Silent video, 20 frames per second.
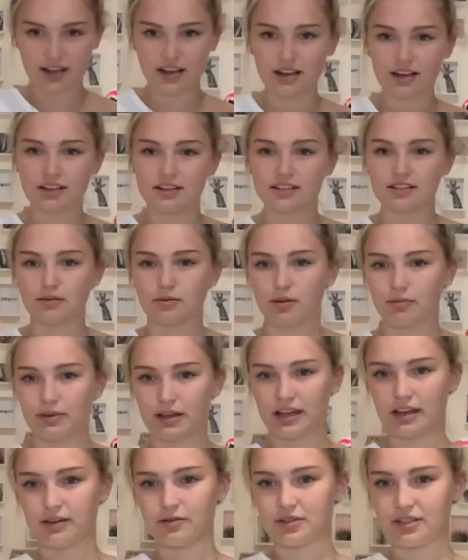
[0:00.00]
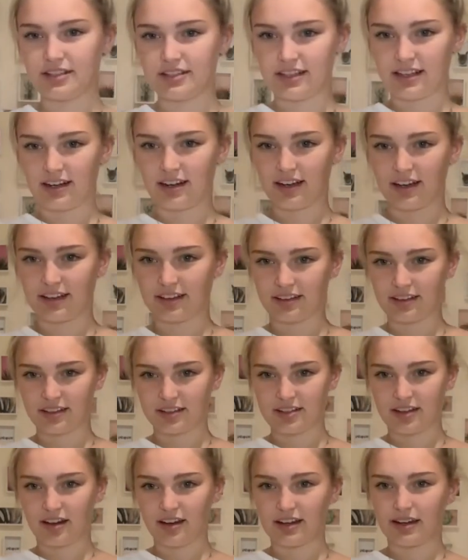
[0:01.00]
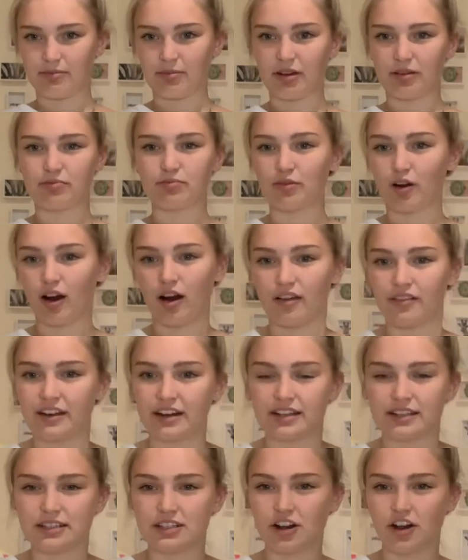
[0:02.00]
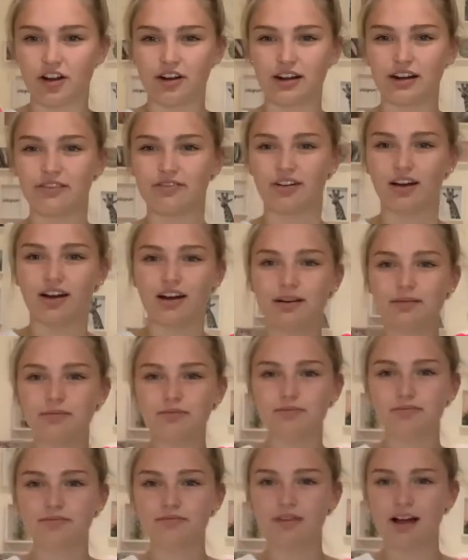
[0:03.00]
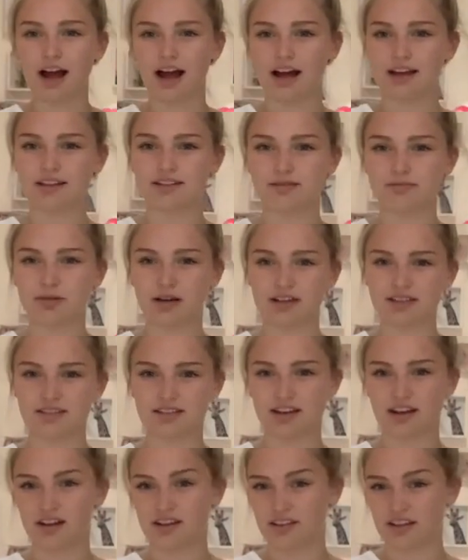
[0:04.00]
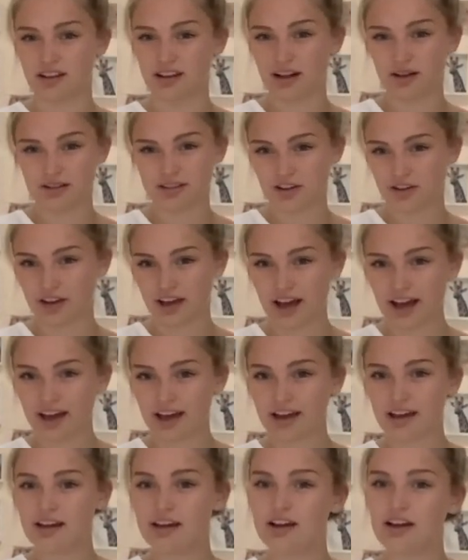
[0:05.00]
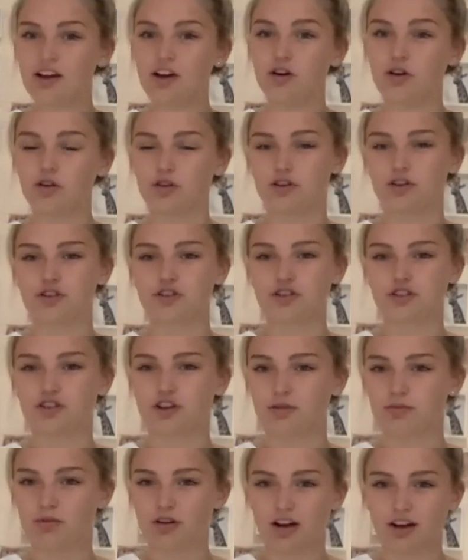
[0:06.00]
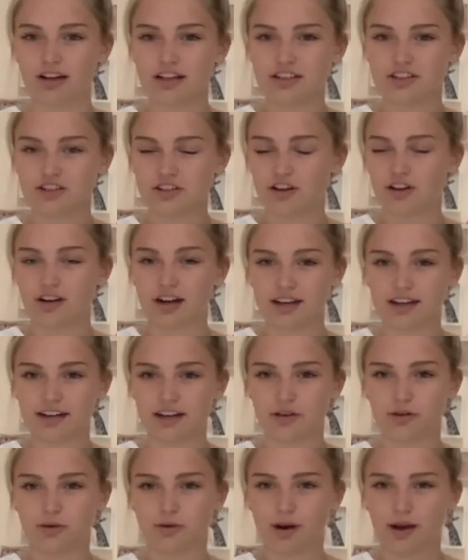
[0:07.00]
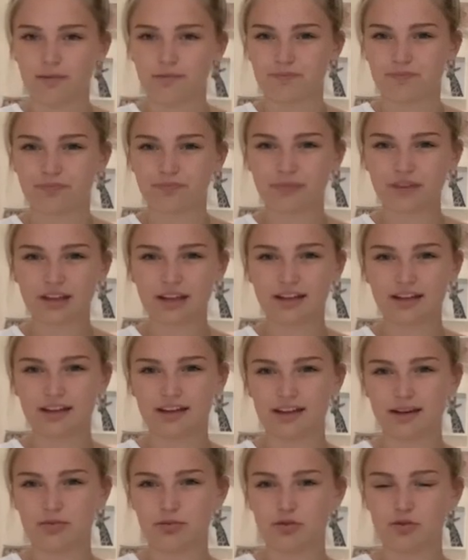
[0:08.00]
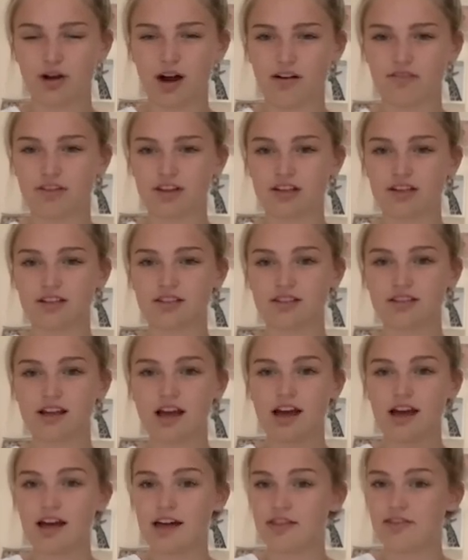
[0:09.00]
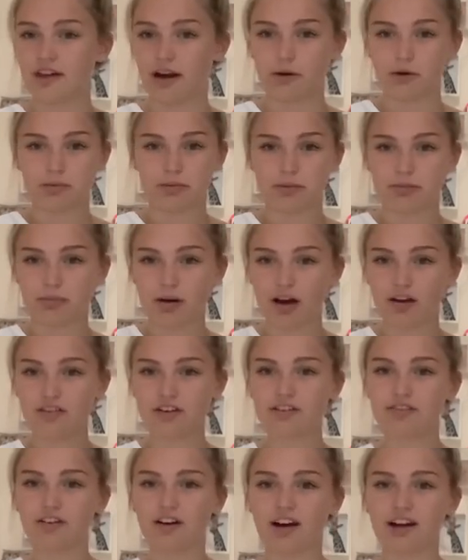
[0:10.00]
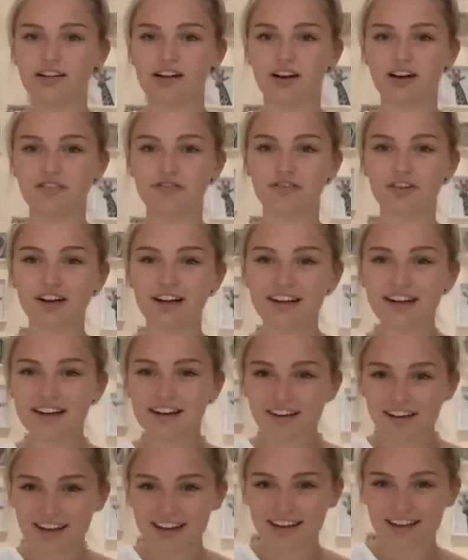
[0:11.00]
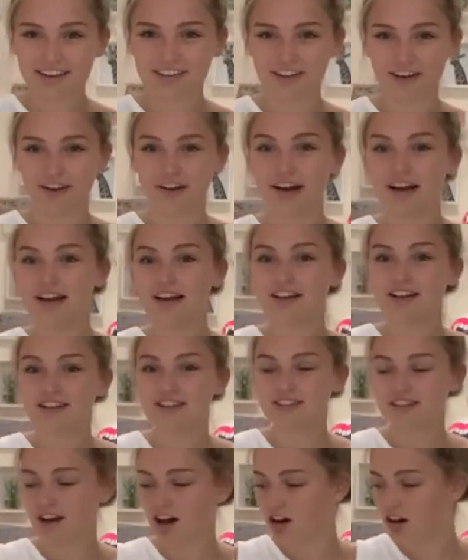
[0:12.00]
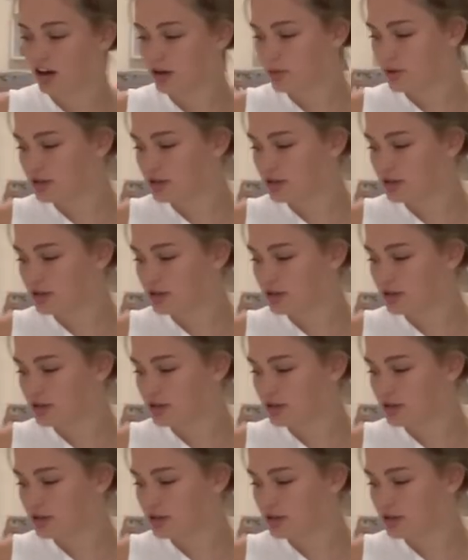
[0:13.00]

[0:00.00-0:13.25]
someone being able to see like a tiny bit of bra, then it's totally fine. And personally, I think that's okay. Or you could just go braless, you know, like little nipple covers, that would be perfectly fine. I really like it though, because I always